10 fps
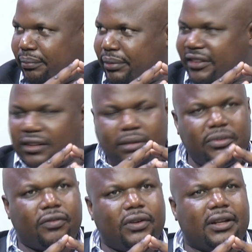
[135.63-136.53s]
President
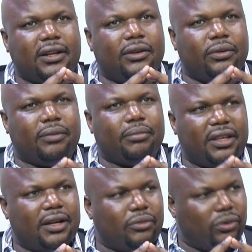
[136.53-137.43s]
Museveni attacked the way in
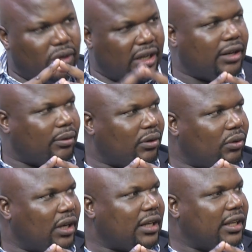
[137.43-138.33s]
Bayram, Uganda
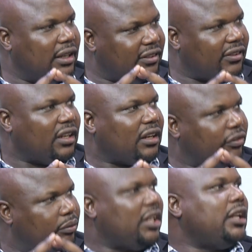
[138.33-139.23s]
one, got innocent
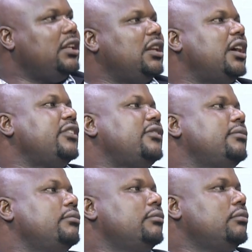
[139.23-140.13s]
of Mitalindas.
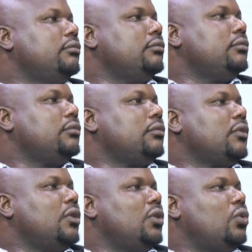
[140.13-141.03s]

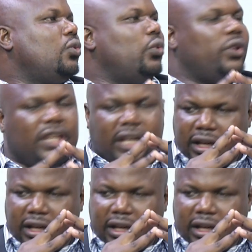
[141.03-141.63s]
Twina.